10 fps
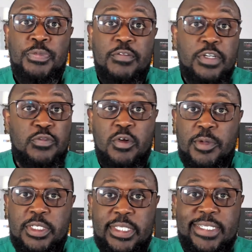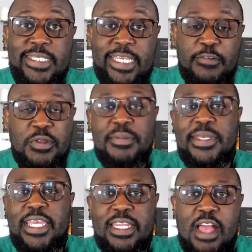first and foremost, let's get from the
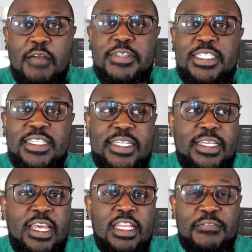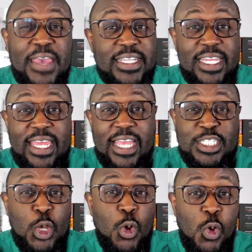beginning. Obviously, the fact that it has a
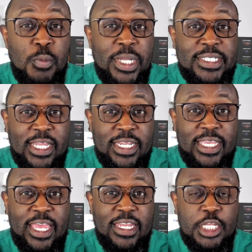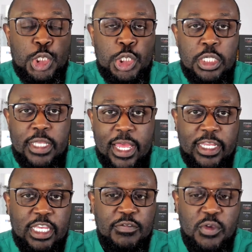whole month dedicated should kind of
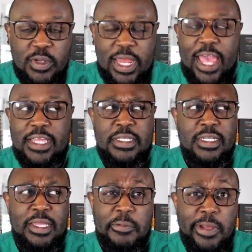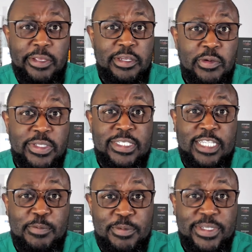give you an idea like, wow, you know what?
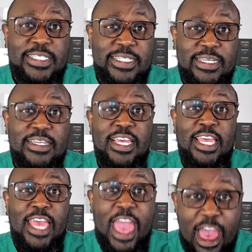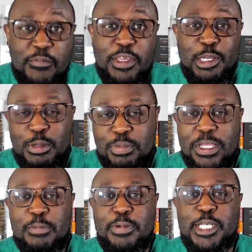Someone must think having good
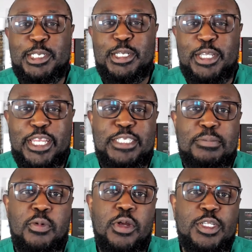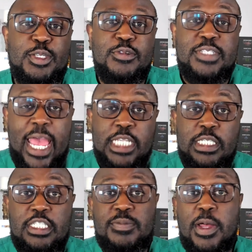blood pressure is important. So it's actually
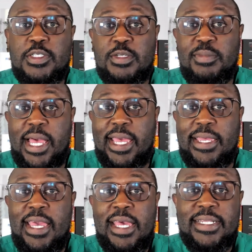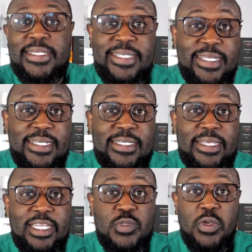sponsored by the
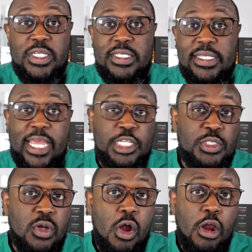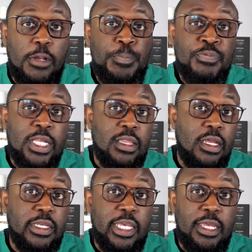CDC as well as the National Heart,
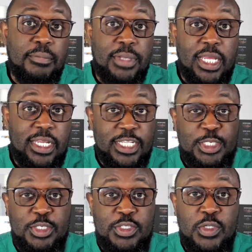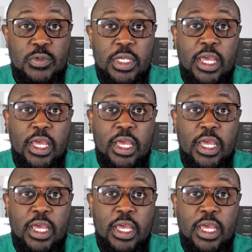Lung, and Blood Institute,